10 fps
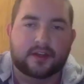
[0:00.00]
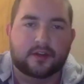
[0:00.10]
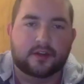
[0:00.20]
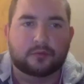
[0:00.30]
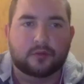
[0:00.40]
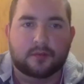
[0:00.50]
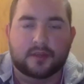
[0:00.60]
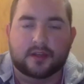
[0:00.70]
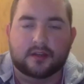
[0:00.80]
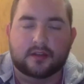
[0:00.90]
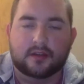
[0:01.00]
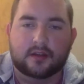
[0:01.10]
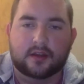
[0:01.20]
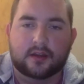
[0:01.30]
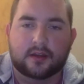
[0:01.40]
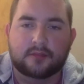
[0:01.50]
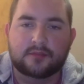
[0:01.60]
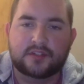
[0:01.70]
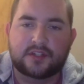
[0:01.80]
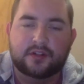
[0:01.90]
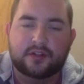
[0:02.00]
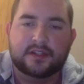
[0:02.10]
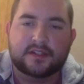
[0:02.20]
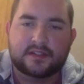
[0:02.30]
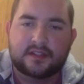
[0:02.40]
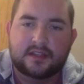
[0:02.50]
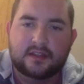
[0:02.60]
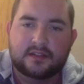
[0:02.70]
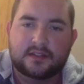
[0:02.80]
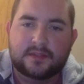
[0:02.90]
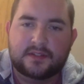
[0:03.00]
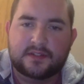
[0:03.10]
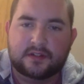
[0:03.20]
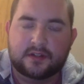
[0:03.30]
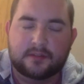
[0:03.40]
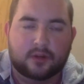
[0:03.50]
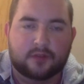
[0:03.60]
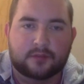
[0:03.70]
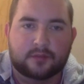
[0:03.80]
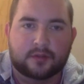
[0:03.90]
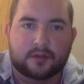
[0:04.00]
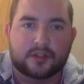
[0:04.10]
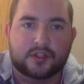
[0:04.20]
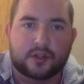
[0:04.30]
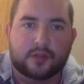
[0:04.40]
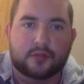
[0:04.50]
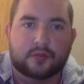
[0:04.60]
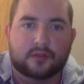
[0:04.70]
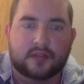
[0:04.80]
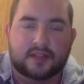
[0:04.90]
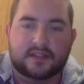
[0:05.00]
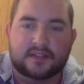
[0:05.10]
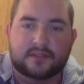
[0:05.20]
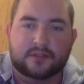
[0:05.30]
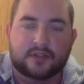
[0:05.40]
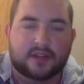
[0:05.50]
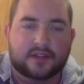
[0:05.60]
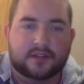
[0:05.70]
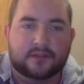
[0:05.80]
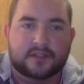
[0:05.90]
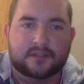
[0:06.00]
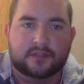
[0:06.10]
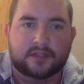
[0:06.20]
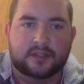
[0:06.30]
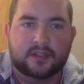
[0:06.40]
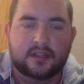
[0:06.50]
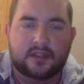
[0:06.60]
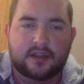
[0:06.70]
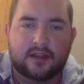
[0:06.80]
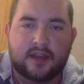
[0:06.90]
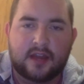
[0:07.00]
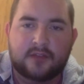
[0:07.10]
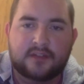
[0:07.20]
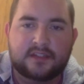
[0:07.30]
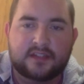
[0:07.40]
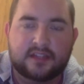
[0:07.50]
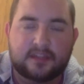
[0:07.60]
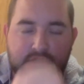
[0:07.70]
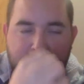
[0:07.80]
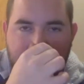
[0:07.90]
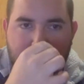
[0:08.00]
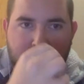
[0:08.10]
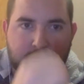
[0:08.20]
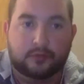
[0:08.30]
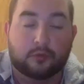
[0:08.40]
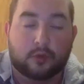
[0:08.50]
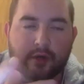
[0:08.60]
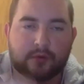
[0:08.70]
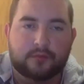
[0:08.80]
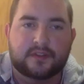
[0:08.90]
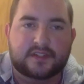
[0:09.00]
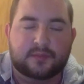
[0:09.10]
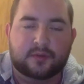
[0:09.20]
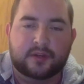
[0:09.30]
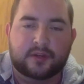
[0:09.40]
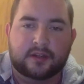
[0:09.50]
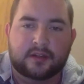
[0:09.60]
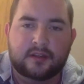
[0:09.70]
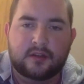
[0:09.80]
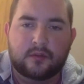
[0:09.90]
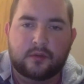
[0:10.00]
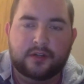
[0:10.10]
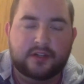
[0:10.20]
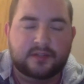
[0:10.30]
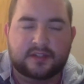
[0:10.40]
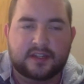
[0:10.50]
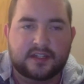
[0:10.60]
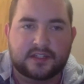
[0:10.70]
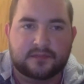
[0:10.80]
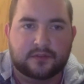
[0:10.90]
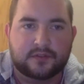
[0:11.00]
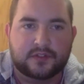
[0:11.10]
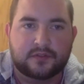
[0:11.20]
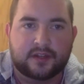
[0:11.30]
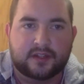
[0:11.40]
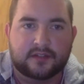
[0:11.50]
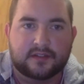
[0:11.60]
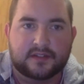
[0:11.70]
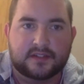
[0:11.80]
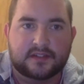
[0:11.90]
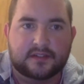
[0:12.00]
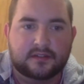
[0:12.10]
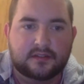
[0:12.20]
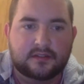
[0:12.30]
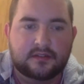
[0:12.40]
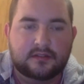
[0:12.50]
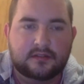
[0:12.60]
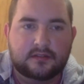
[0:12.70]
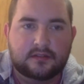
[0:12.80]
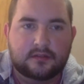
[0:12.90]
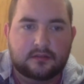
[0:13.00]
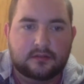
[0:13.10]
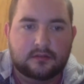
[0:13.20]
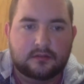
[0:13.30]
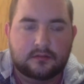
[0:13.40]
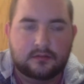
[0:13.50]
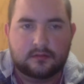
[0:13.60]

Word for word: I hope you're well, man. Uh, just curious, Spencer and Marvin put on a show last season for you guys offensively. How have you seen that chemistry go grow this spring, and what are your expectations for those two heading into this season? Uh, this